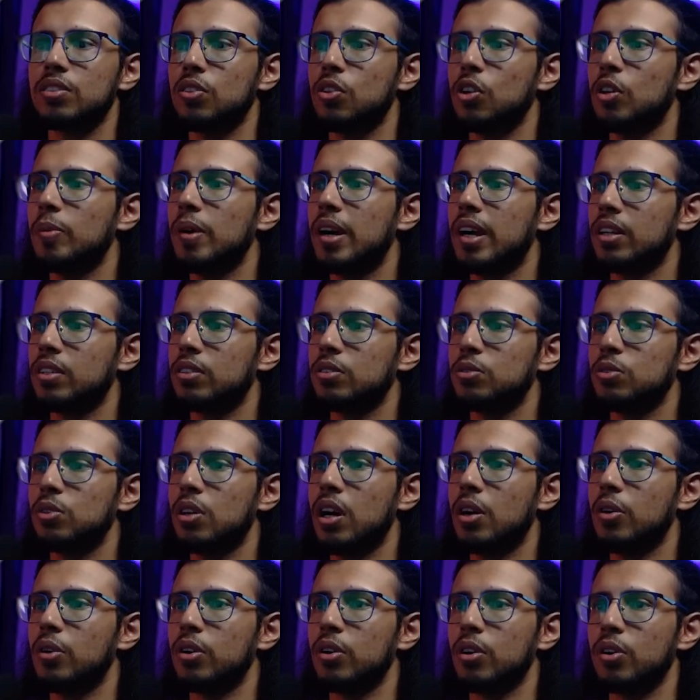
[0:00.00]
go back to
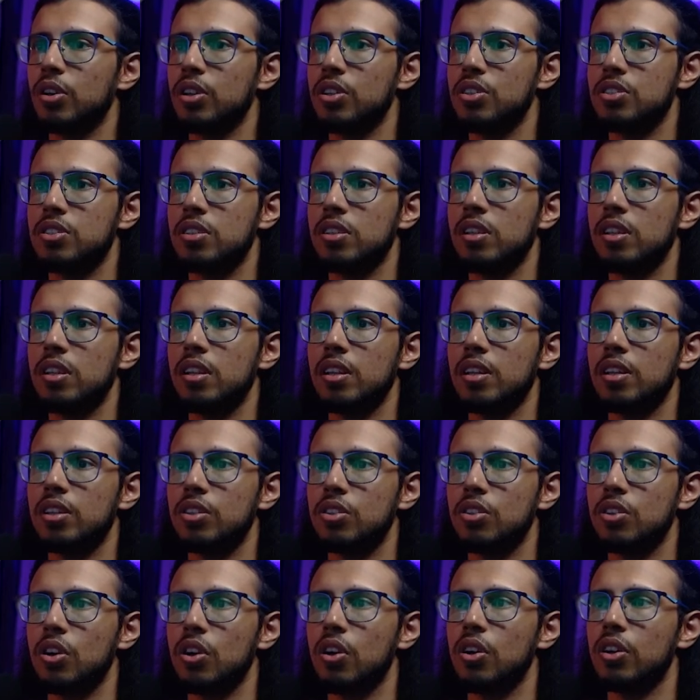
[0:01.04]
our original
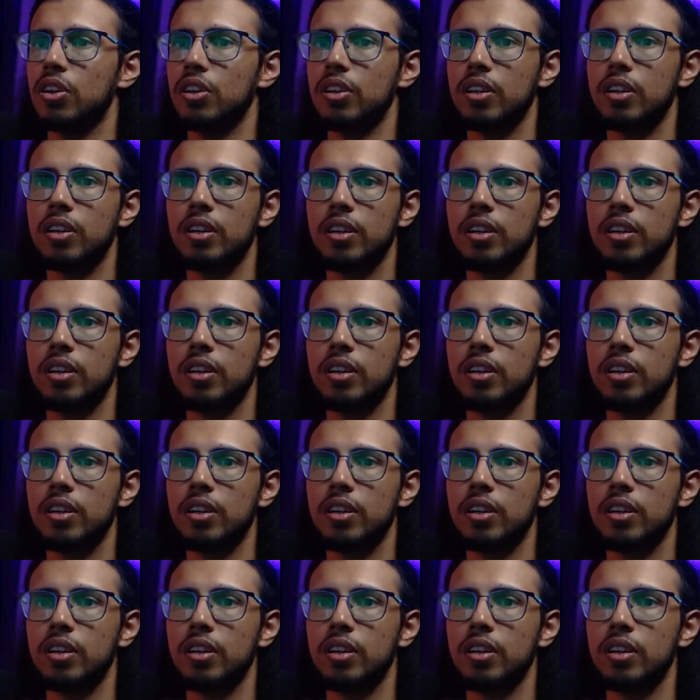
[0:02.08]
drawer